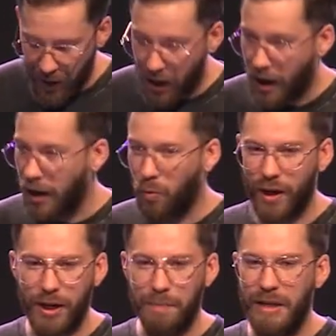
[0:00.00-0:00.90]
uh,
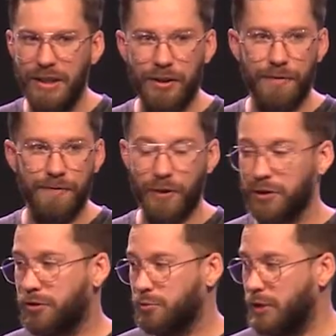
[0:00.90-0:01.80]
what did it mean to the
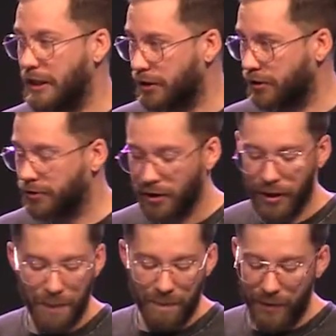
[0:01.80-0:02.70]
first readers.
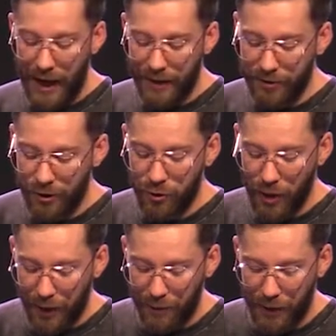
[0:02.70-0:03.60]
That is
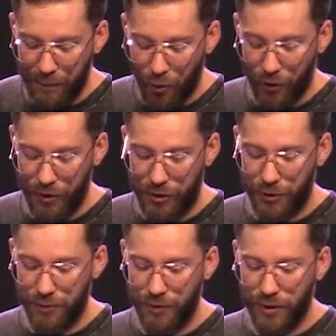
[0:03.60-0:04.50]
incredibly important to do.